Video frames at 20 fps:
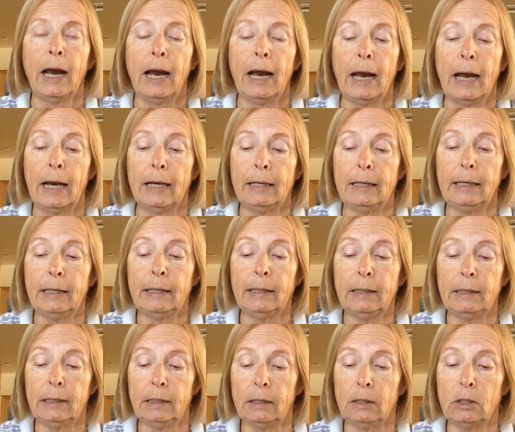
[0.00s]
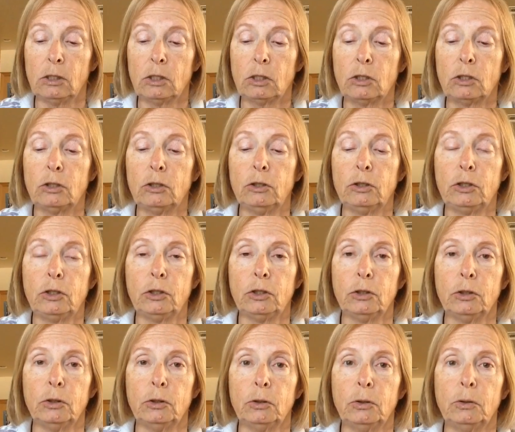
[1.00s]
And it is to
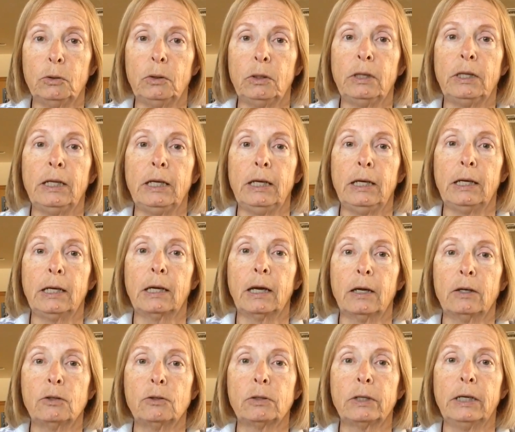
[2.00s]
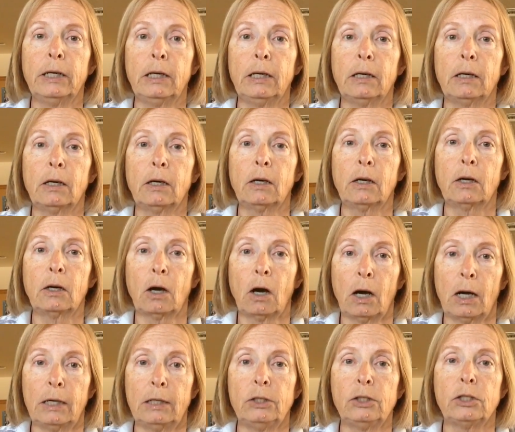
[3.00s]
do the Country
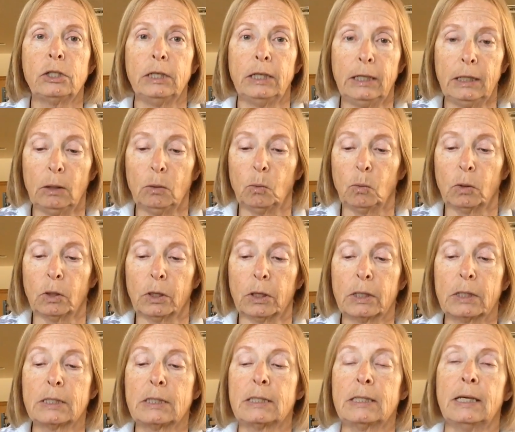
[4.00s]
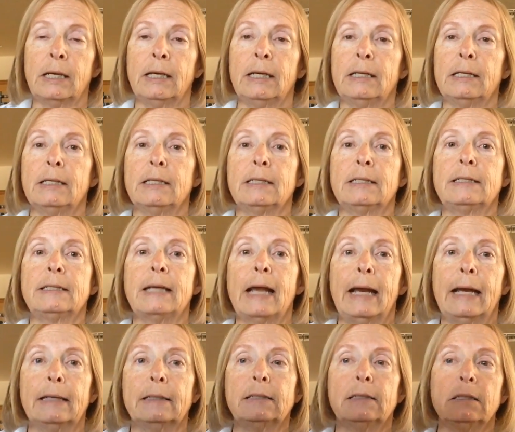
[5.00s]
Cottage Needleworks
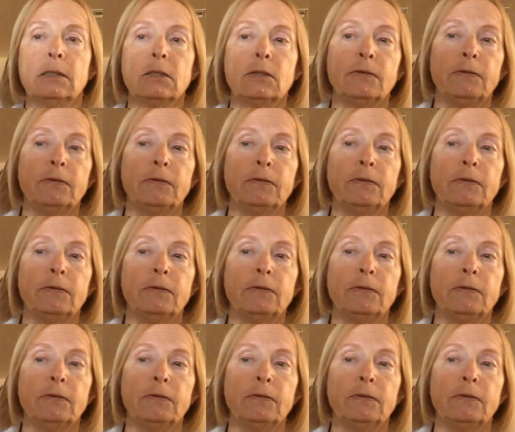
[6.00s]
Santa's